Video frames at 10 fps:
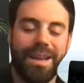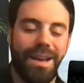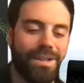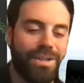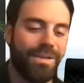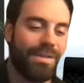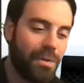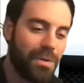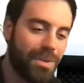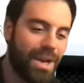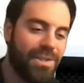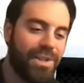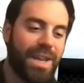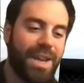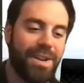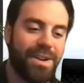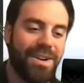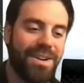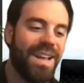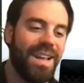she's a former
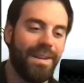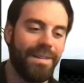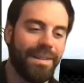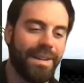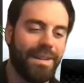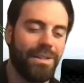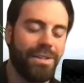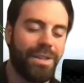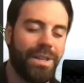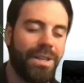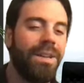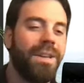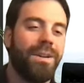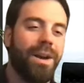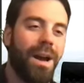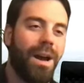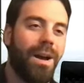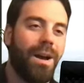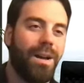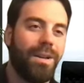educator, and she
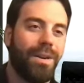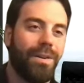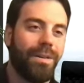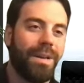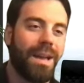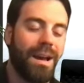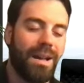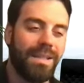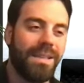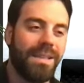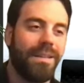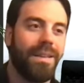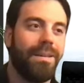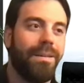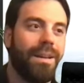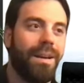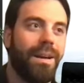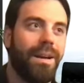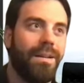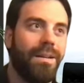constantly
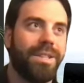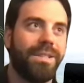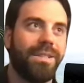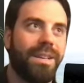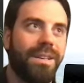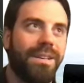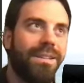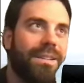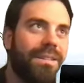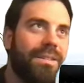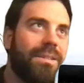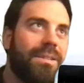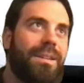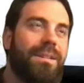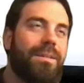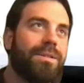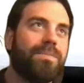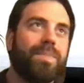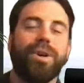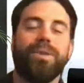just
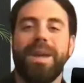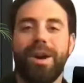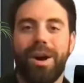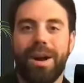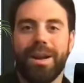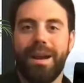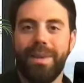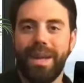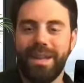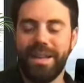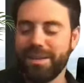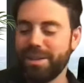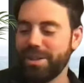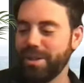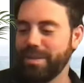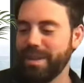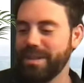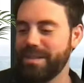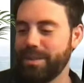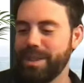spurred me on. I mean, she took me
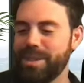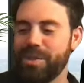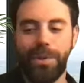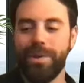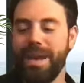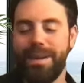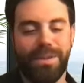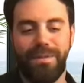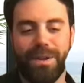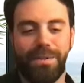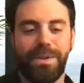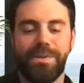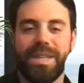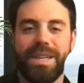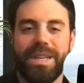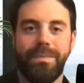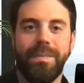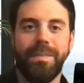to, when Sue came to the Field Museum,